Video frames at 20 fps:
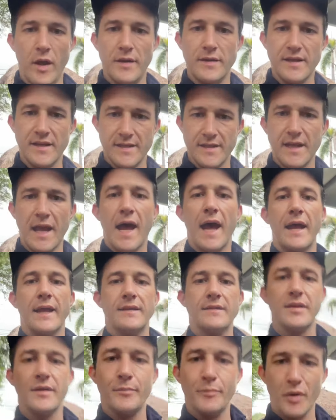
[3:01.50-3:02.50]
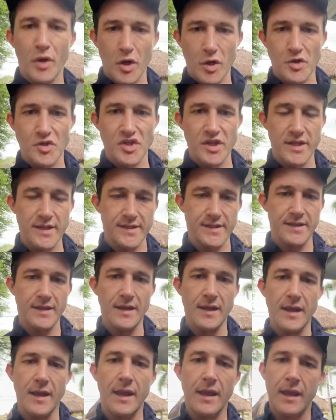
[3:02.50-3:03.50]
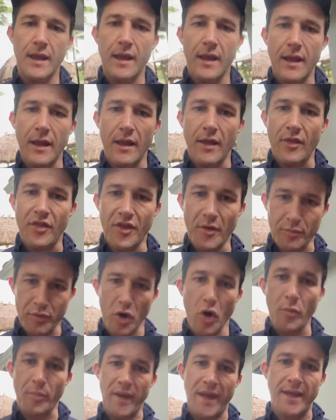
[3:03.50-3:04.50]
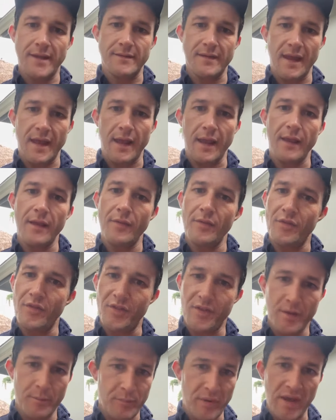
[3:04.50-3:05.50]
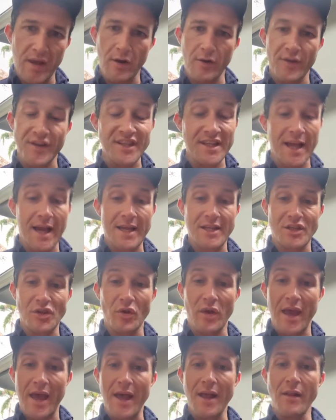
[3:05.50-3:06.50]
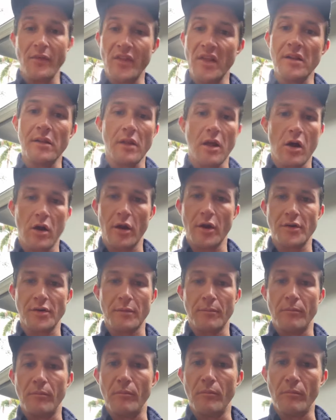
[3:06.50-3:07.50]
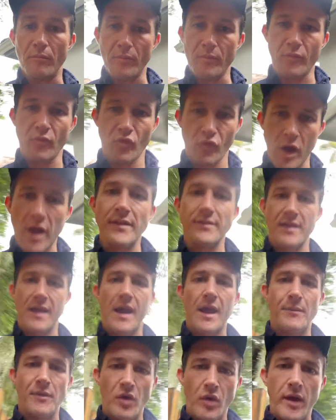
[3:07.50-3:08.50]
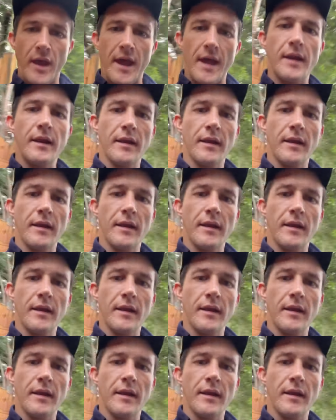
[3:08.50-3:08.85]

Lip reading: decide to purchase the propane tank. The bigger size you get, the longer runtime you get.